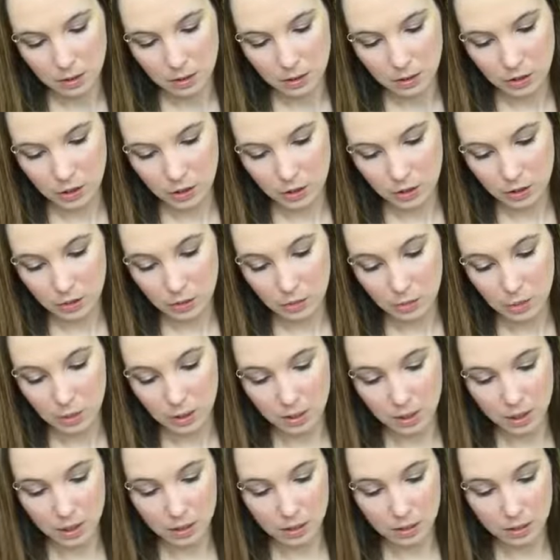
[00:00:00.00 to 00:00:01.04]
You can do
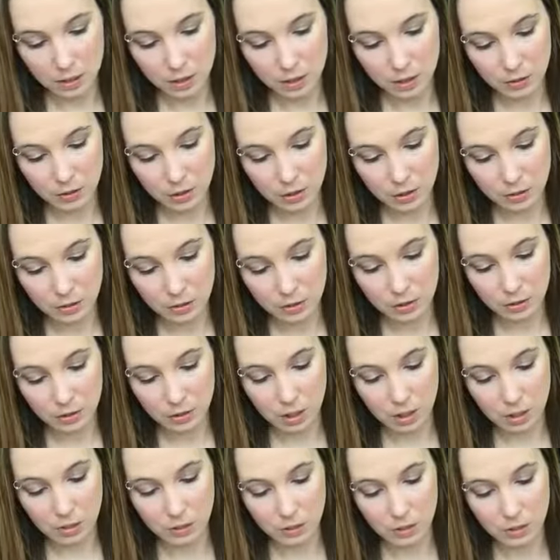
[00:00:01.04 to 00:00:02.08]
1 color, you can do 2
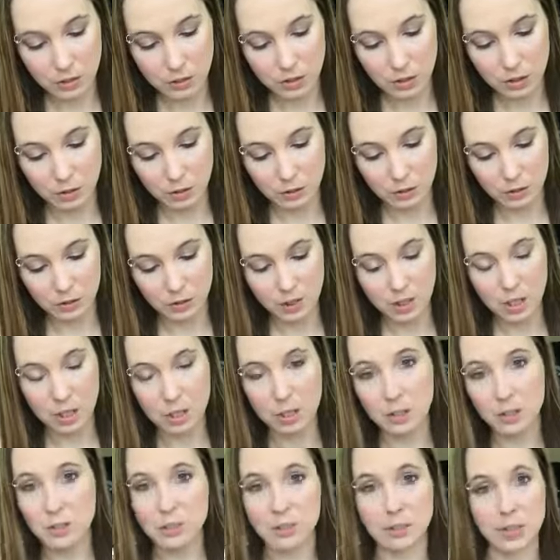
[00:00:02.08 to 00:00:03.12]
colors, you can do 3
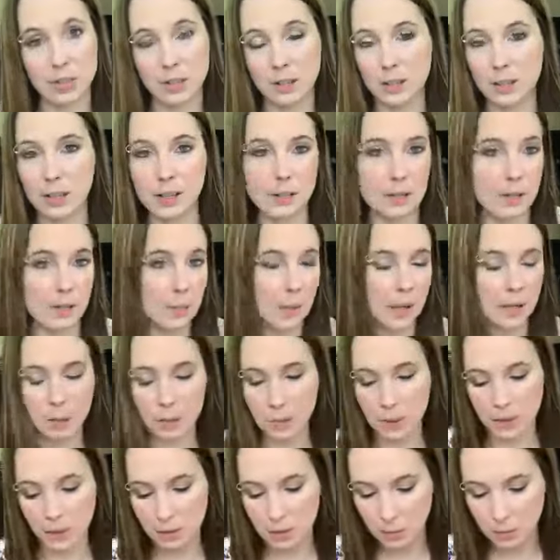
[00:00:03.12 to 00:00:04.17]
colors, you can layer them any
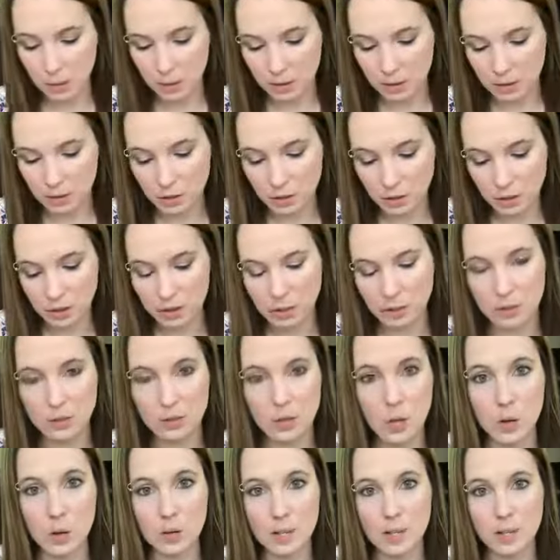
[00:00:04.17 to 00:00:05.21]
way you want. You can
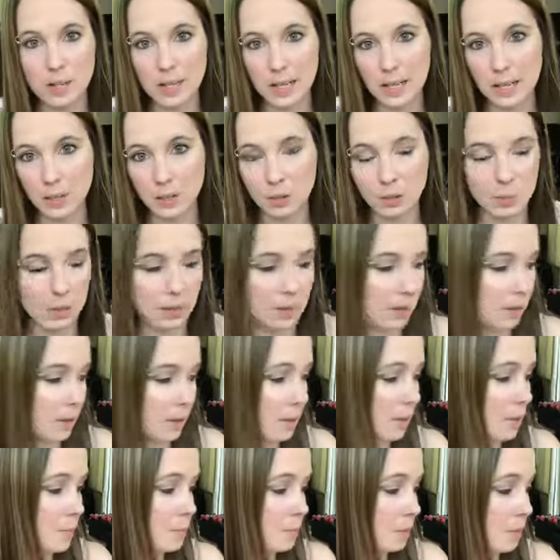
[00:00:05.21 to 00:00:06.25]
tone it down with
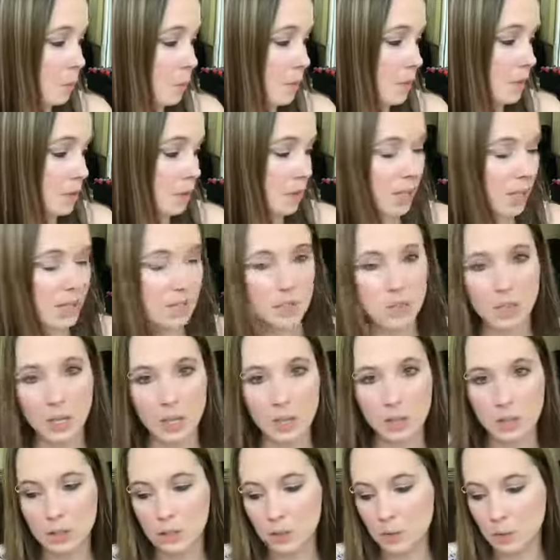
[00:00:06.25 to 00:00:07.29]
a lighter
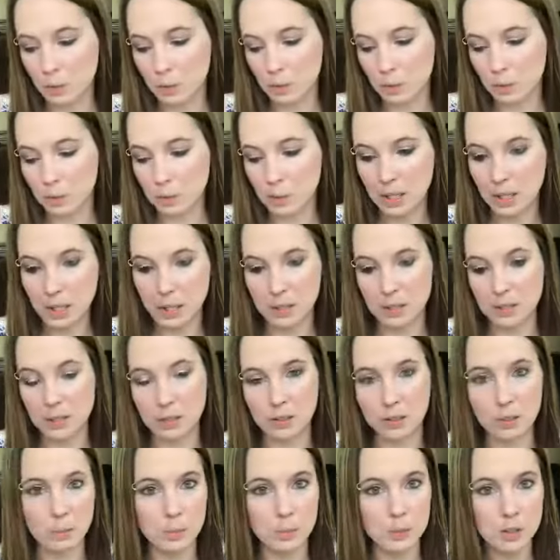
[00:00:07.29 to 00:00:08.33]
color or make it
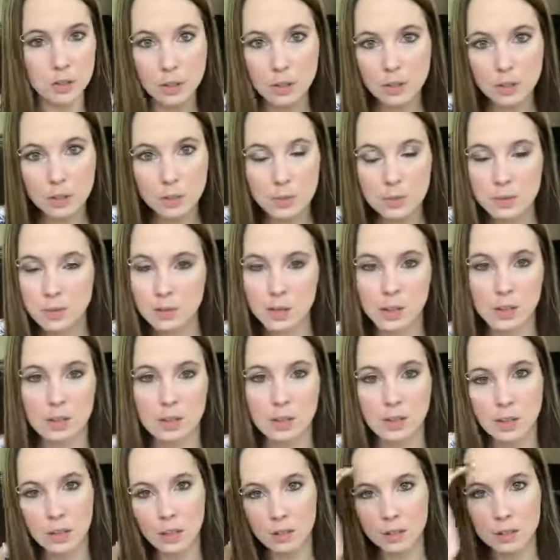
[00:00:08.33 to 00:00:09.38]
a little bit darker with a
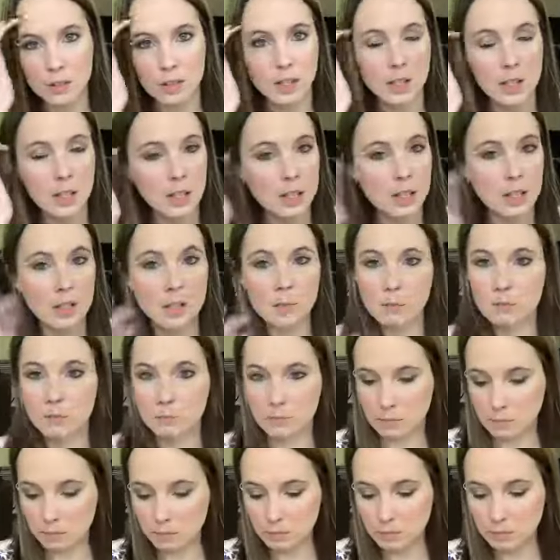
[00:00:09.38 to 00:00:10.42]
darker color.
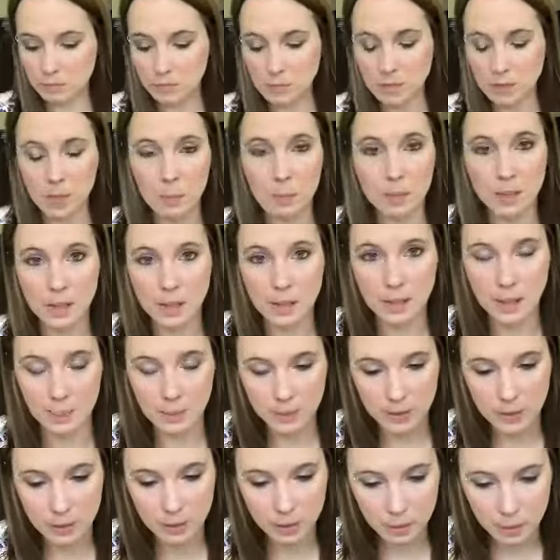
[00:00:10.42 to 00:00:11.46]
Completely
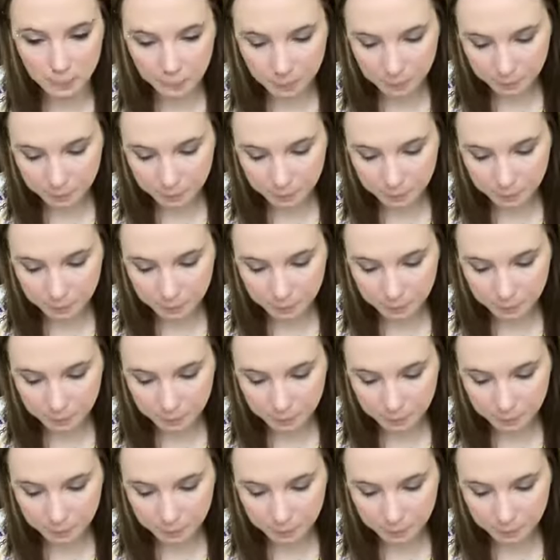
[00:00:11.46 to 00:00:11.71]
up to you.